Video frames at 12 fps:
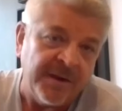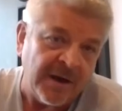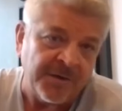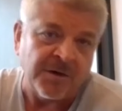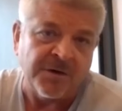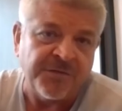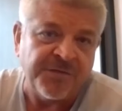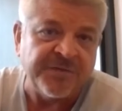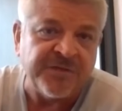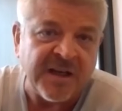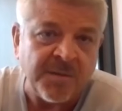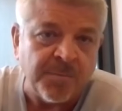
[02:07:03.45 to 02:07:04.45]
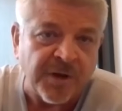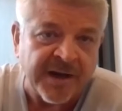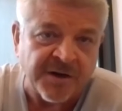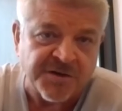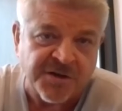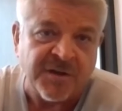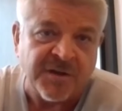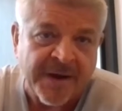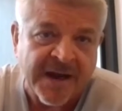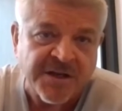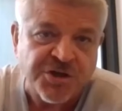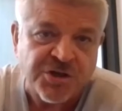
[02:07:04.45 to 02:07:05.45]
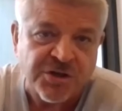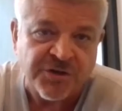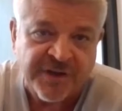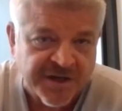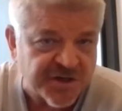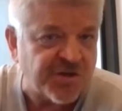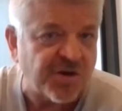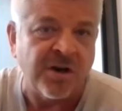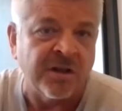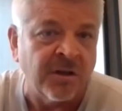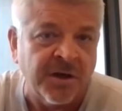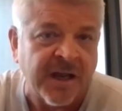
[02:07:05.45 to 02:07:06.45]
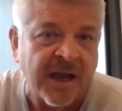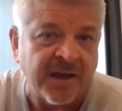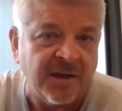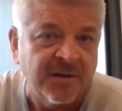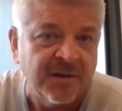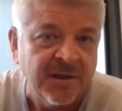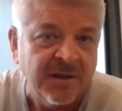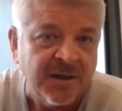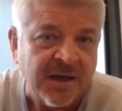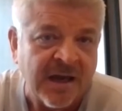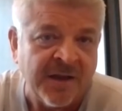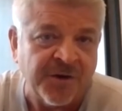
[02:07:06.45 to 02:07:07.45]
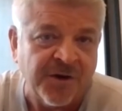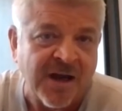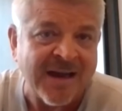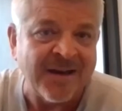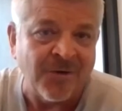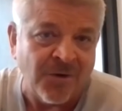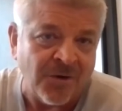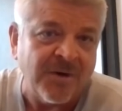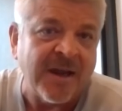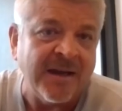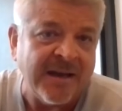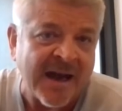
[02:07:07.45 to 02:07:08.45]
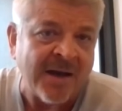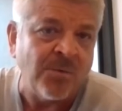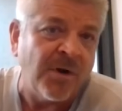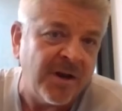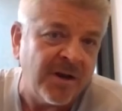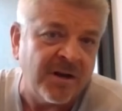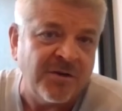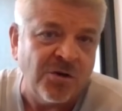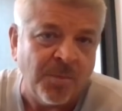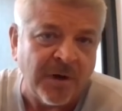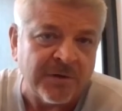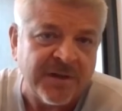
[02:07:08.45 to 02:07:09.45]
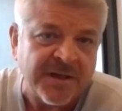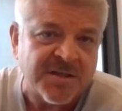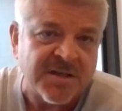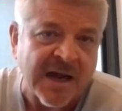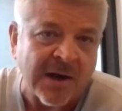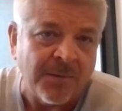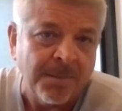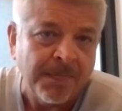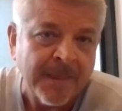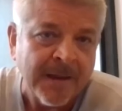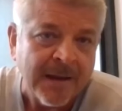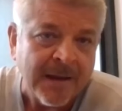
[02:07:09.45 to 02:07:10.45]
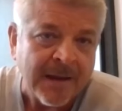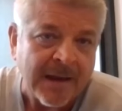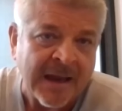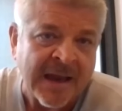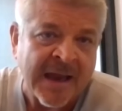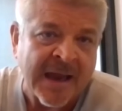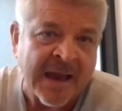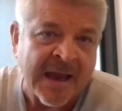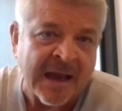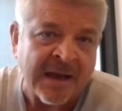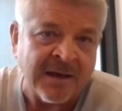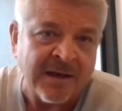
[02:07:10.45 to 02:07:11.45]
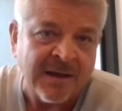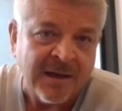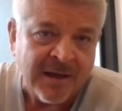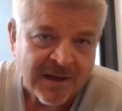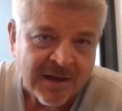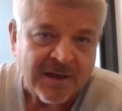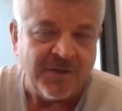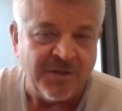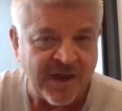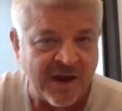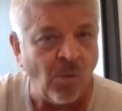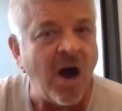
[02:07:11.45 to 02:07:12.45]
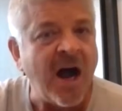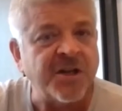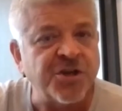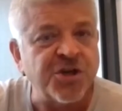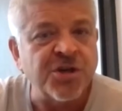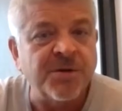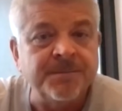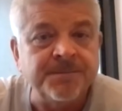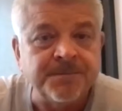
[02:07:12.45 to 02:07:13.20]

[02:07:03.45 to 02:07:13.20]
The other 15 players on the bench, they just turn and look at you. And they're kind of going, okay, Dad, what are you going to do about this now? And they watch.